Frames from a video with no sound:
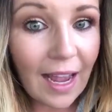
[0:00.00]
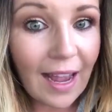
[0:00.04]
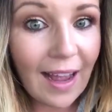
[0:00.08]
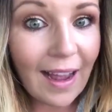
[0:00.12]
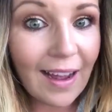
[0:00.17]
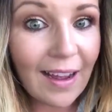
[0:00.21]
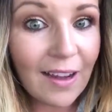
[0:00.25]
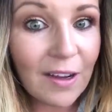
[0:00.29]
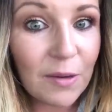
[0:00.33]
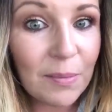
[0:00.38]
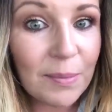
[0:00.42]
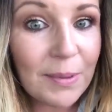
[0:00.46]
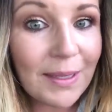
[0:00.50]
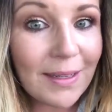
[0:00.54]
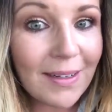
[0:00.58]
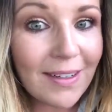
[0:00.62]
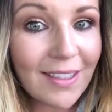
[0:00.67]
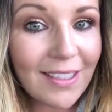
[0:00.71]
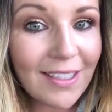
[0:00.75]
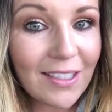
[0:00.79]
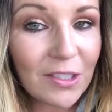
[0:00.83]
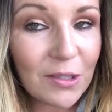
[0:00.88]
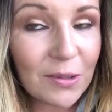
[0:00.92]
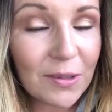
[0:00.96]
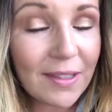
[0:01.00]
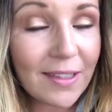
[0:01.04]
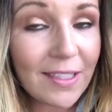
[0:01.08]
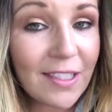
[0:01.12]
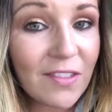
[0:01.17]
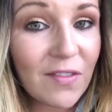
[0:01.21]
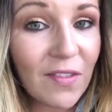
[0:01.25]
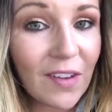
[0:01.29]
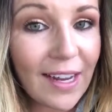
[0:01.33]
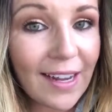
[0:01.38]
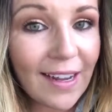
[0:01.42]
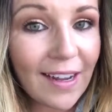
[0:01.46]
I hope you all enjoyed
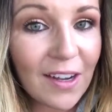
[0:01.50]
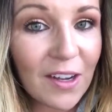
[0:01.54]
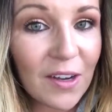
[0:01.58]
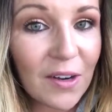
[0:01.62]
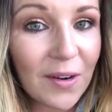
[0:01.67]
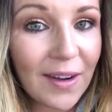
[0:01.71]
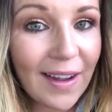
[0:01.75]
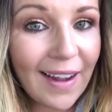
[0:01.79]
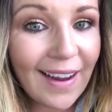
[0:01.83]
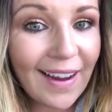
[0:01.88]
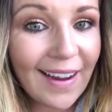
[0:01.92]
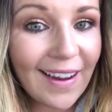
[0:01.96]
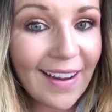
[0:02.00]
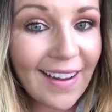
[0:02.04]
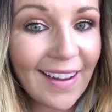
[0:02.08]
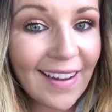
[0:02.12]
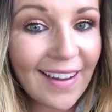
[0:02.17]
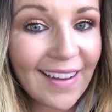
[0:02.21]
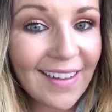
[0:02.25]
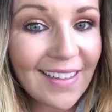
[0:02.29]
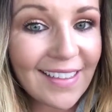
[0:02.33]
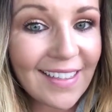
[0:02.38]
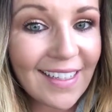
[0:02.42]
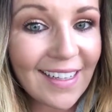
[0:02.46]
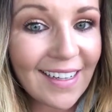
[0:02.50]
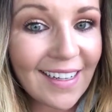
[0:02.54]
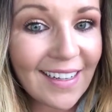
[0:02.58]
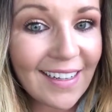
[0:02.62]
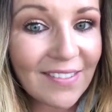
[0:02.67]
this video and